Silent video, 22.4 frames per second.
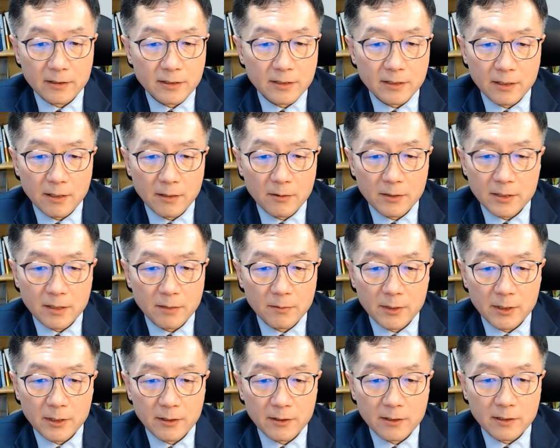some, some
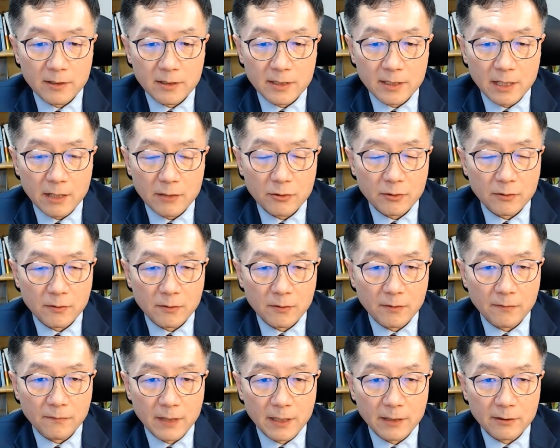of the sexual
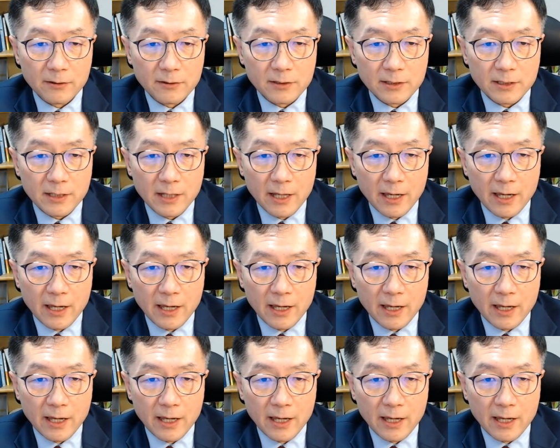offenders